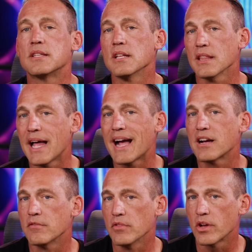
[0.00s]
the lack
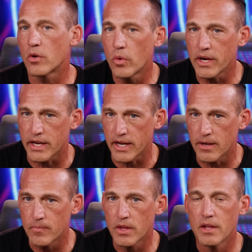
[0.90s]
of liquidity